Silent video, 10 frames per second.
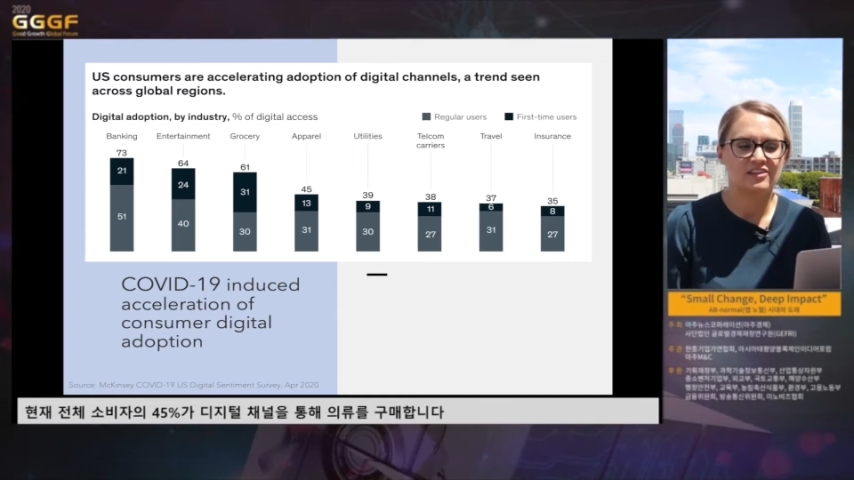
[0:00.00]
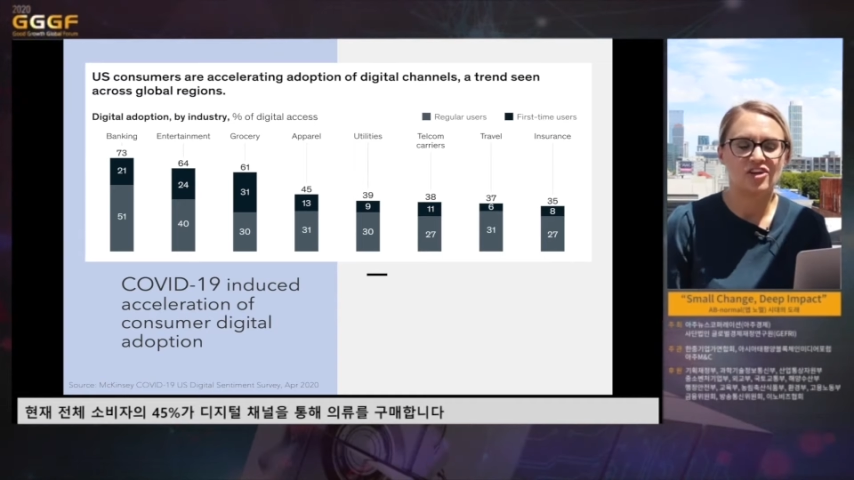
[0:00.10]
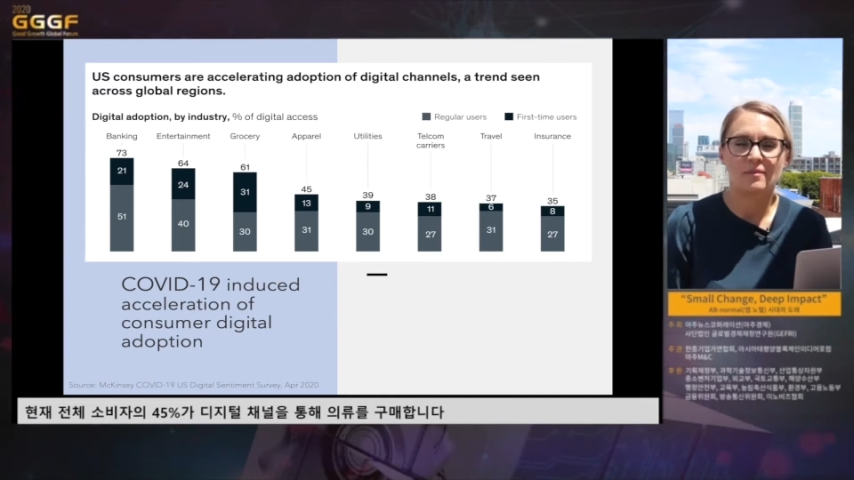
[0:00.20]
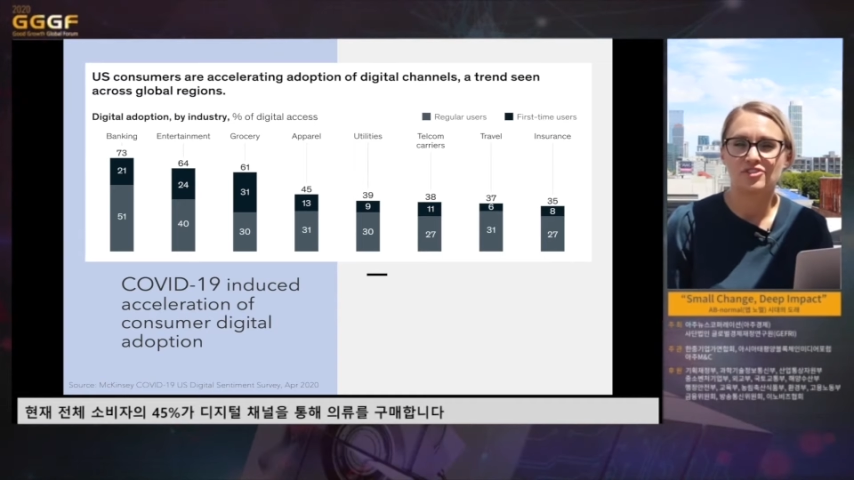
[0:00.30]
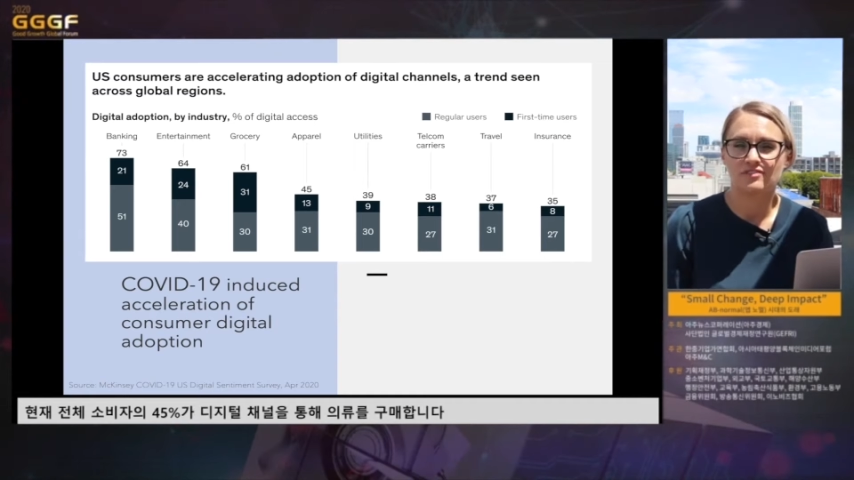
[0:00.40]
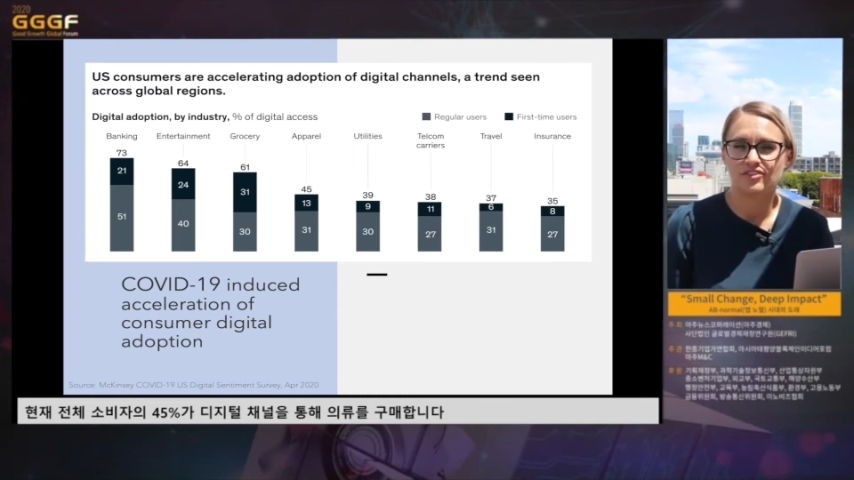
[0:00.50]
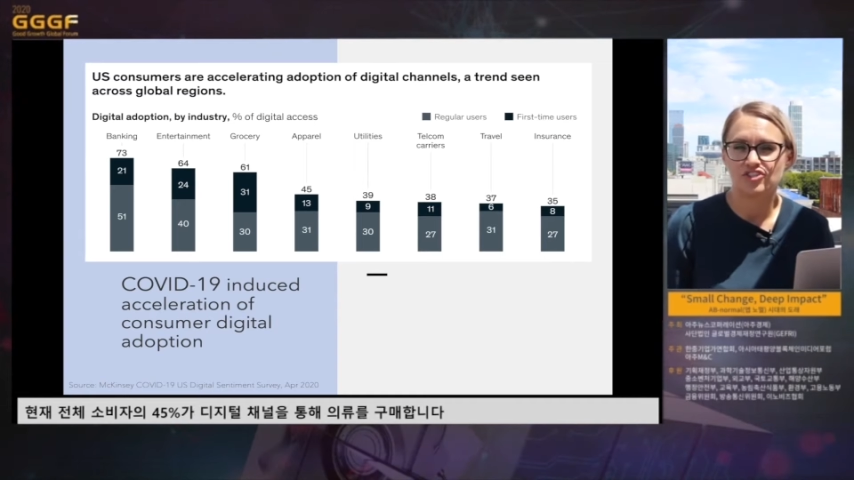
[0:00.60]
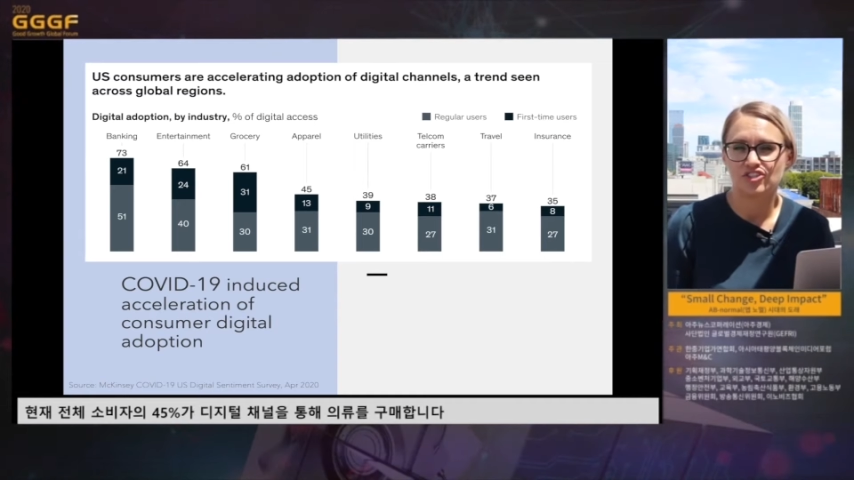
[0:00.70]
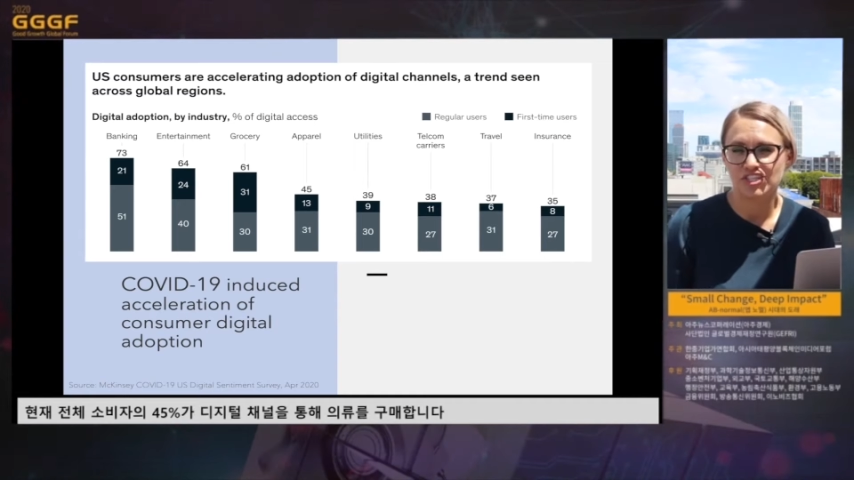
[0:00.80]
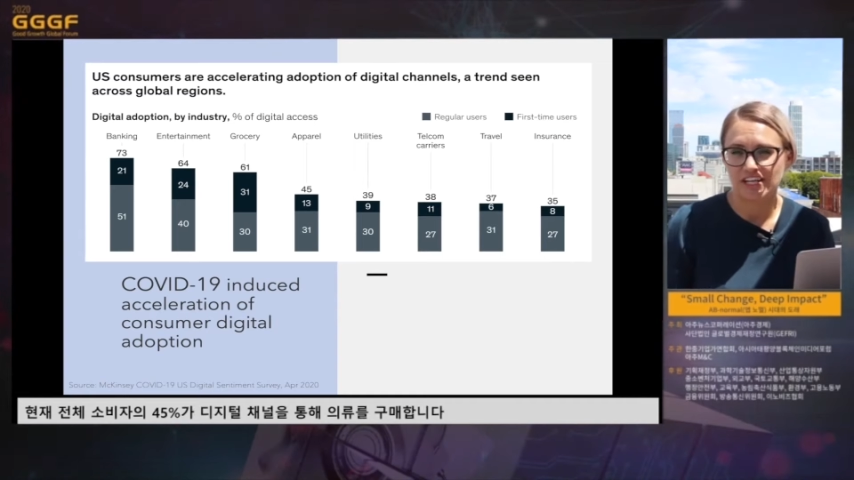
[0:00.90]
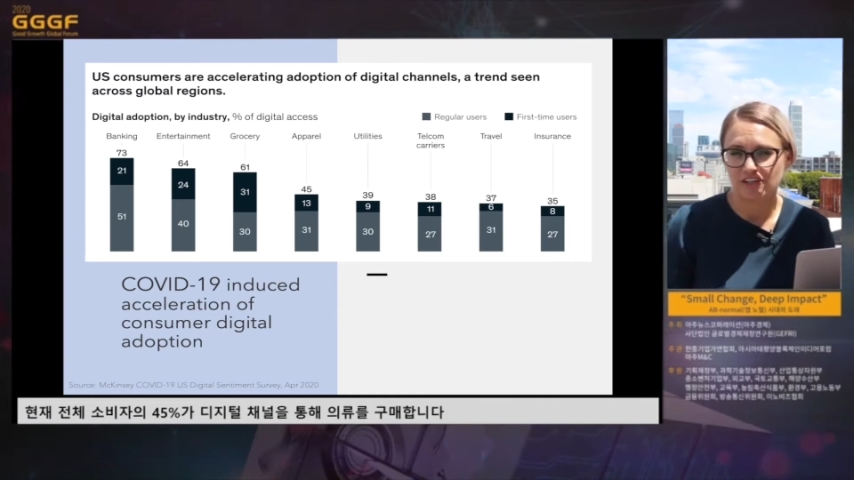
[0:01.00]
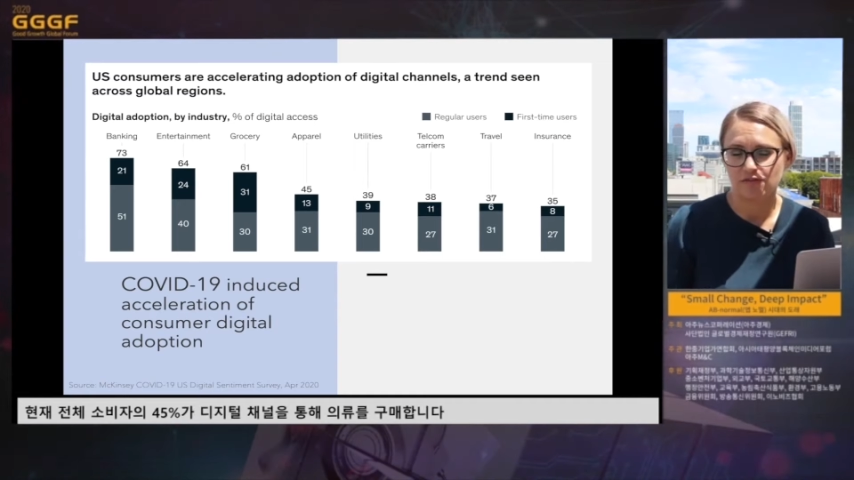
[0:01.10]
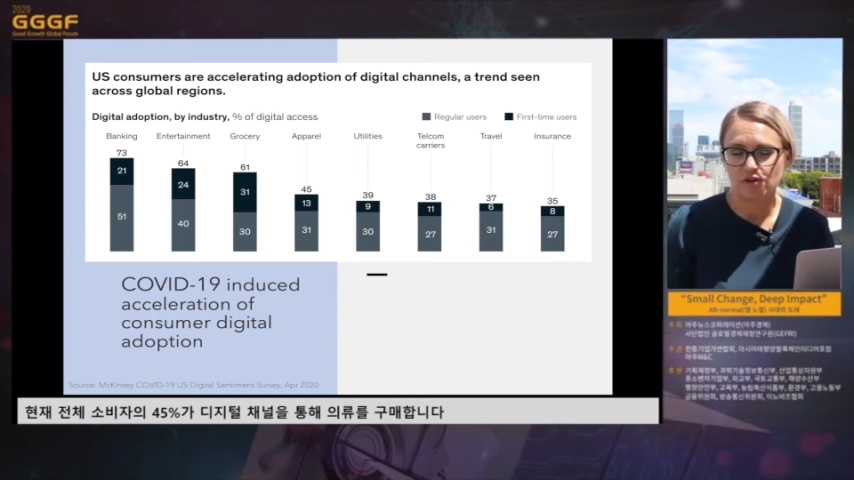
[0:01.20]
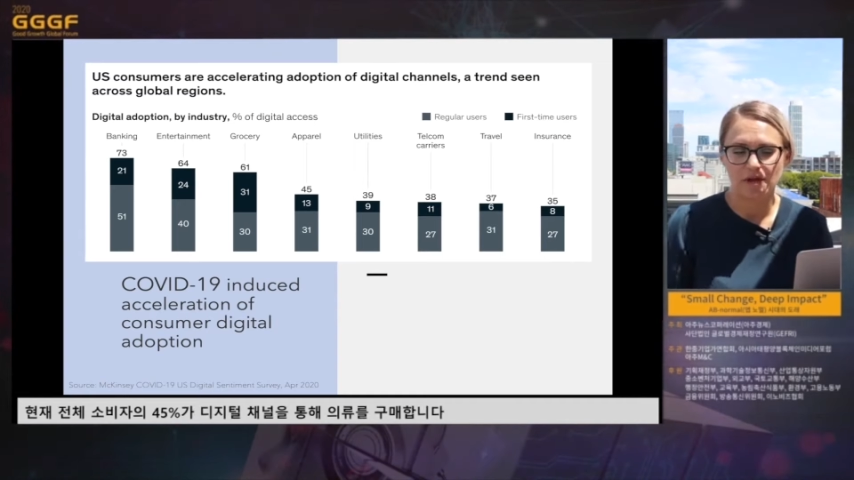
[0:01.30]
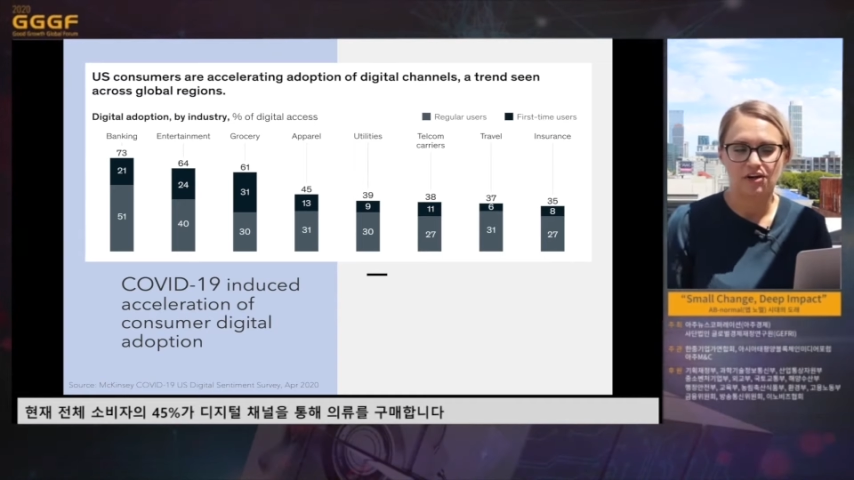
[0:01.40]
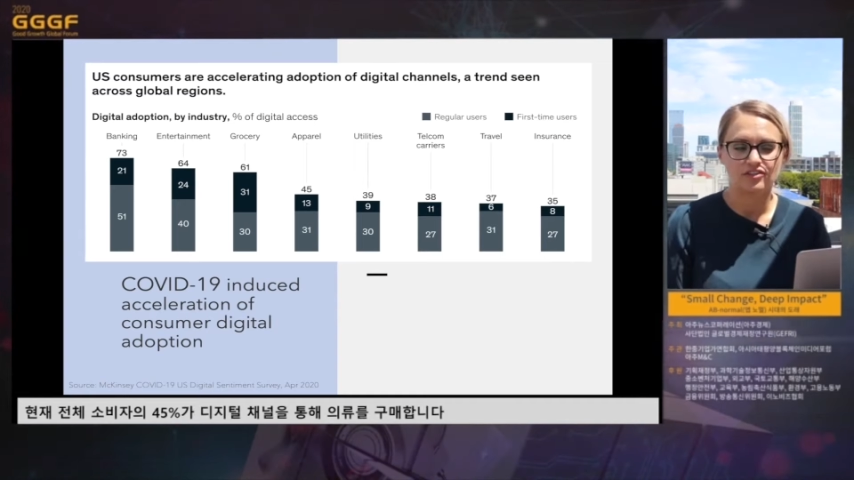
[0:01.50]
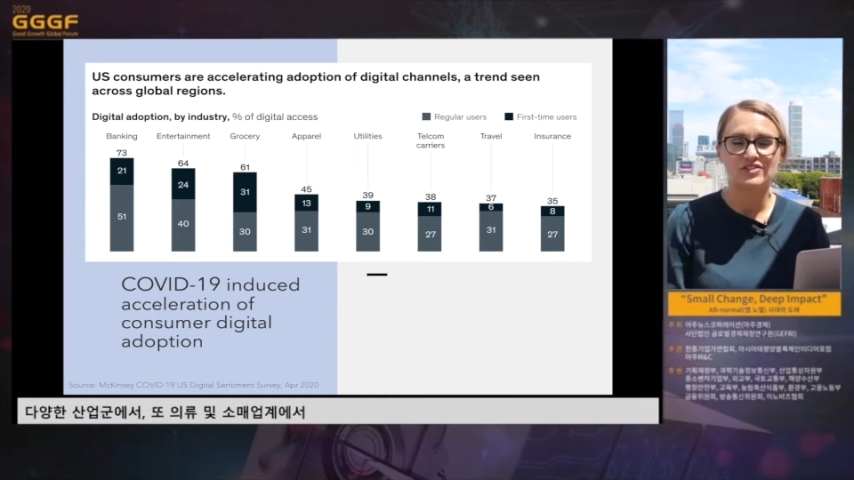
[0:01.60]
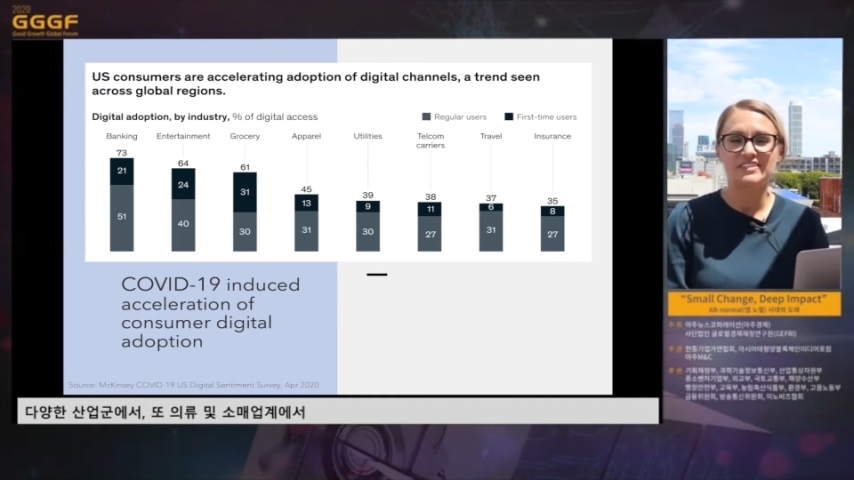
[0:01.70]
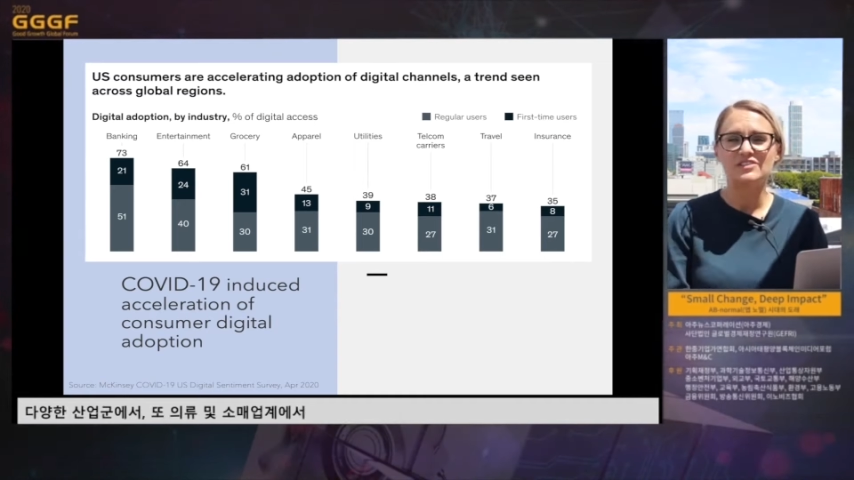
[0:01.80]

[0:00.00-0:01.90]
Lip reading: adoption of digital channels for apparel. So this has